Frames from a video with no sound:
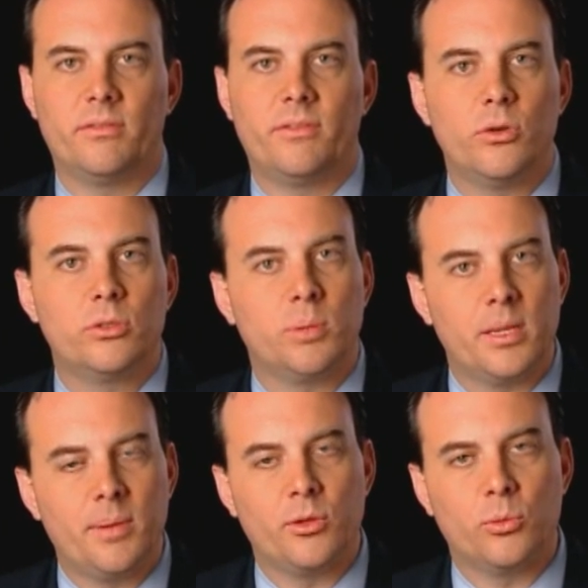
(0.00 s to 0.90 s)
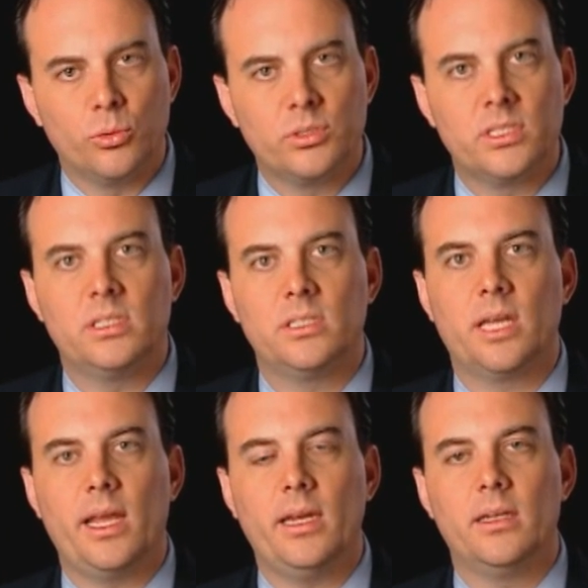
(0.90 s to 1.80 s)
folks who play by the rules in this
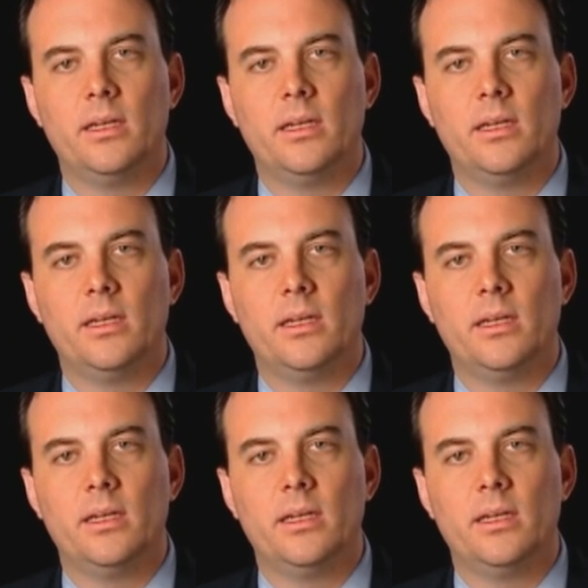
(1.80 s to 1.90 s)
state,